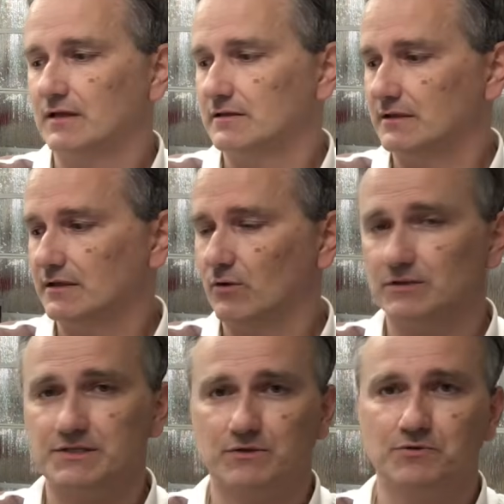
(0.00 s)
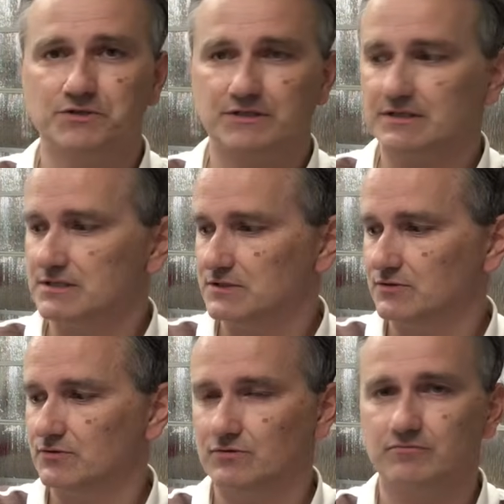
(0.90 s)
The only solution is
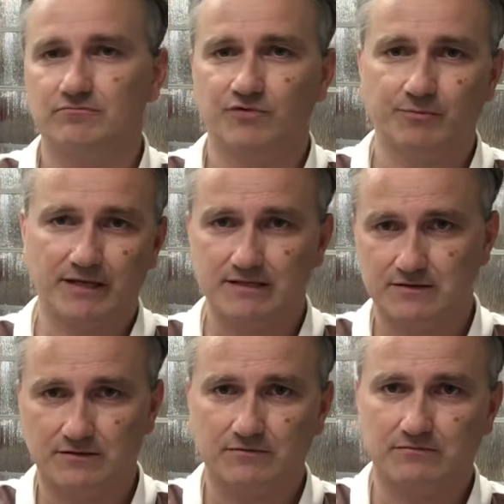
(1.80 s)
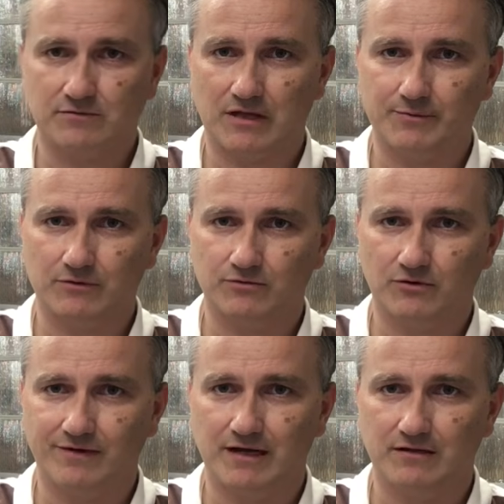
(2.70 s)
to replace the climate control
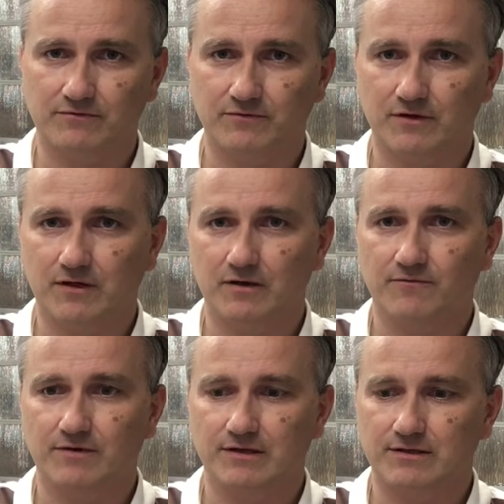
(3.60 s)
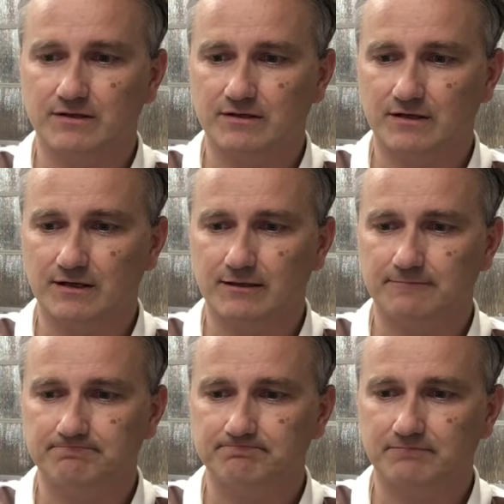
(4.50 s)
valve with
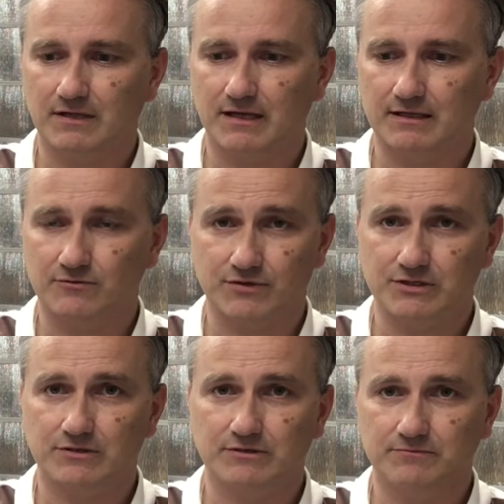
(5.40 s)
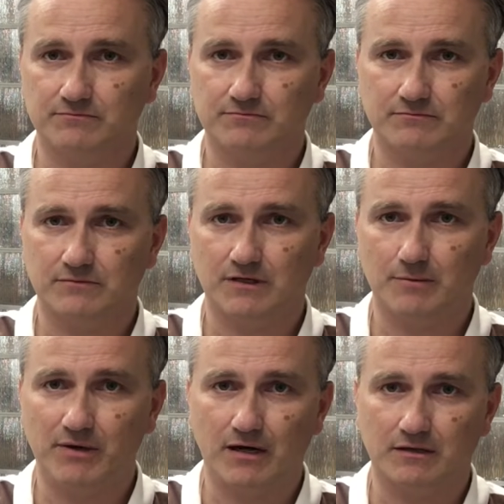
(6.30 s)
an original
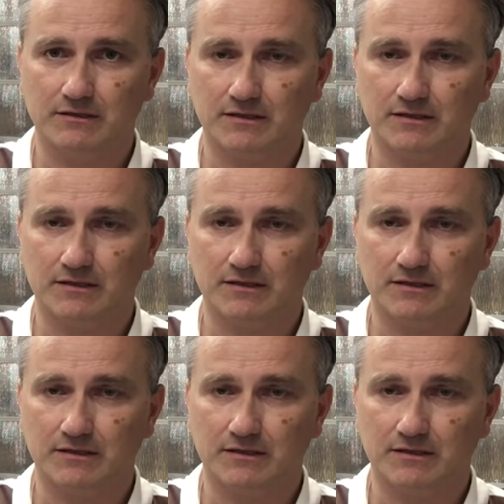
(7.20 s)
part.